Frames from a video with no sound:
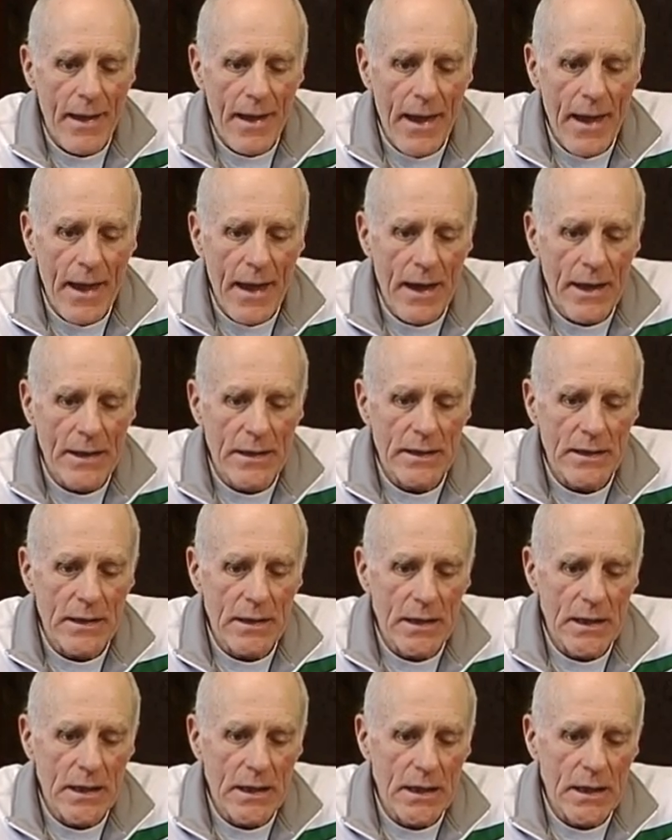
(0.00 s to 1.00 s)
And
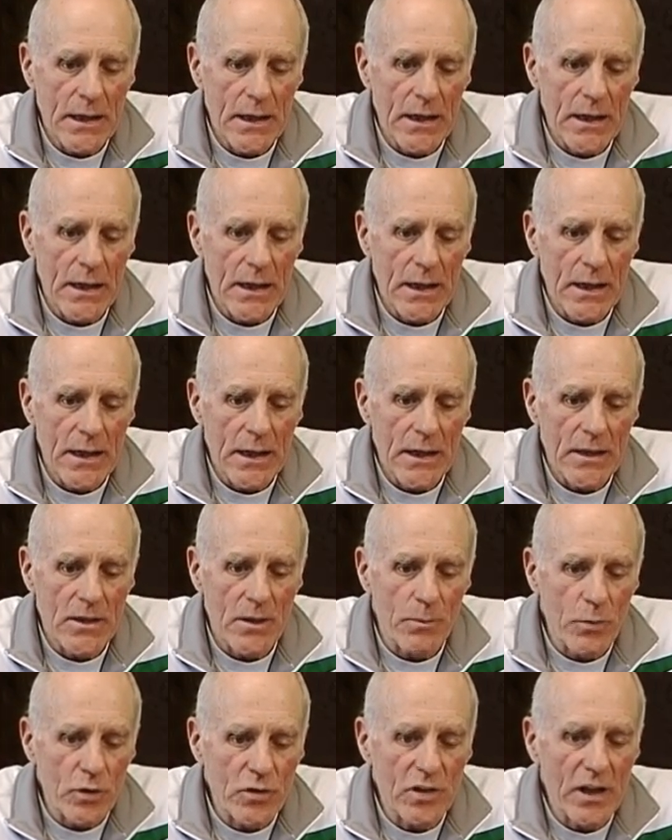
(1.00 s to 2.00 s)

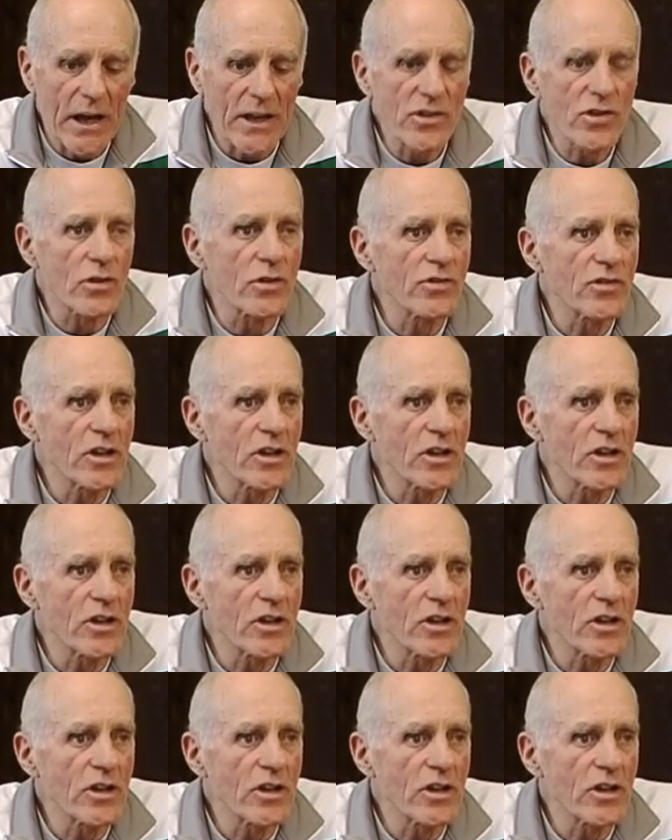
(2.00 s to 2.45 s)
the potential